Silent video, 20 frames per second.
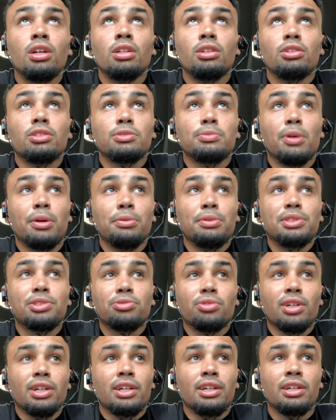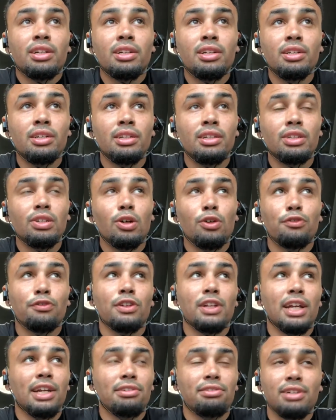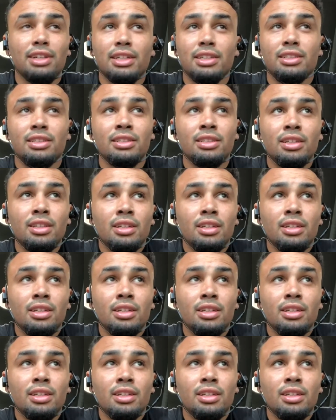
Those moments where you don't feel like running.